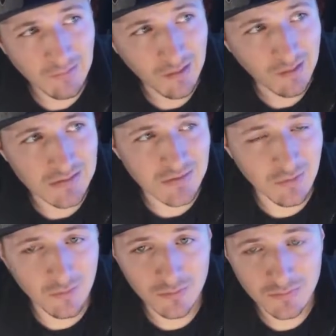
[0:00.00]
the heck is it
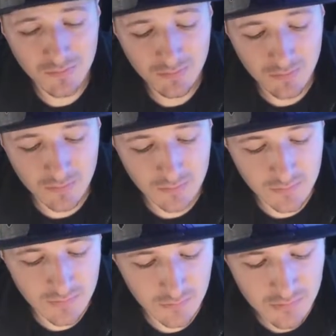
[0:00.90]
called? The
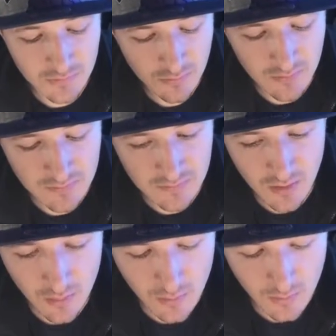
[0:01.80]
Solgaleo GX.
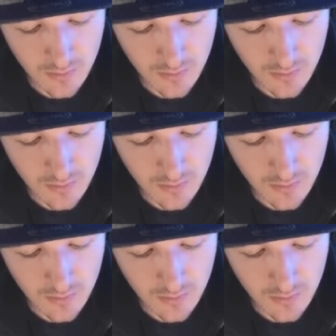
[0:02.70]
Oh, I